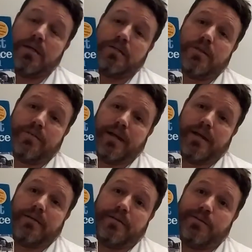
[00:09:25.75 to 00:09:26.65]
So
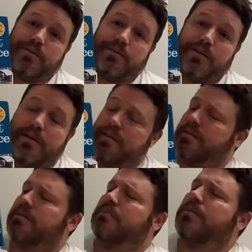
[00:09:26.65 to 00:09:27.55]
I think
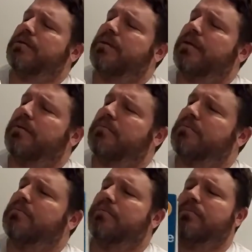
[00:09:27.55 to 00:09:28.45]
this is my second
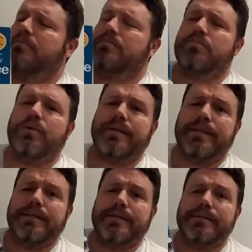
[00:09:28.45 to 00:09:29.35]
one of
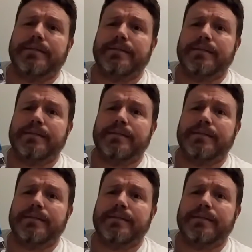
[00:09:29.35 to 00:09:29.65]
these,